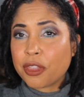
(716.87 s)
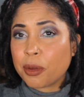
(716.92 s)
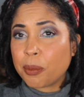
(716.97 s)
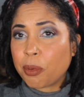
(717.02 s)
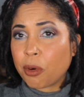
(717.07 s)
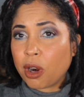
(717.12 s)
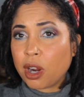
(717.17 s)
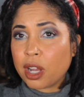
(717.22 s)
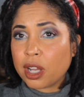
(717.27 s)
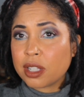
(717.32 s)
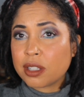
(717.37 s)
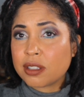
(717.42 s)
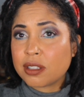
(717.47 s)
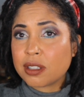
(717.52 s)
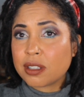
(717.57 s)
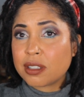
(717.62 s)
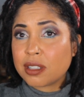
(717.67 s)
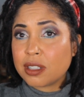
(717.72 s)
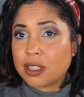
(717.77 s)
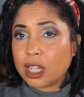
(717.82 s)
the
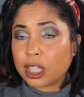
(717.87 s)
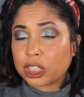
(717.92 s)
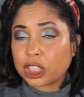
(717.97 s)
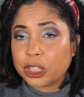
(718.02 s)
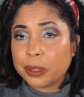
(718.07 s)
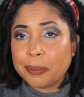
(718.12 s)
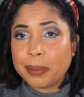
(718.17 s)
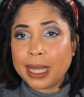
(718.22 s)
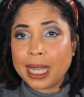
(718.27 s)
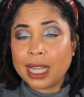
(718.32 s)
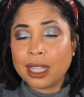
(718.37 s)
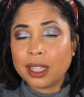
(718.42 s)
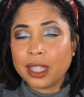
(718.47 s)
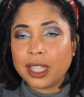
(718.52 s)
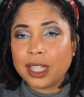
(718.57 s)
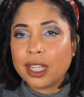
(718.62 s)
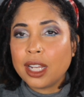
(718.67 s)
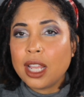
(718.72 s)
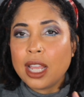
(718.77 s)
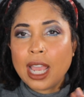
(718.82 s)
Bronze Seduction
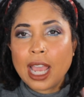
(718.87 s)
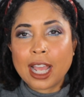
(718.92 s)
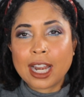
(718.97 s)
palette,